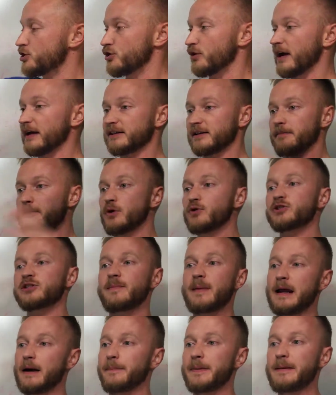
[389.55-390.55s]
you got the most
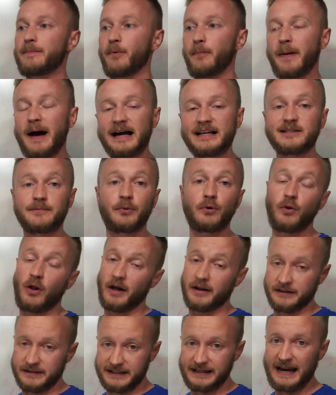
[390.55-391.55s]
amount of people possible
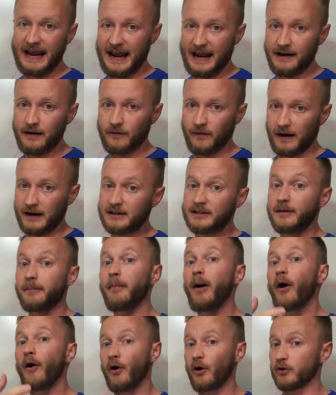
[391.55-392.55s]
on today, right?
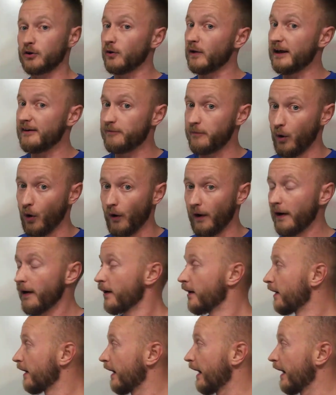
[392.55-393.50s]
Tomorrow you'll have more.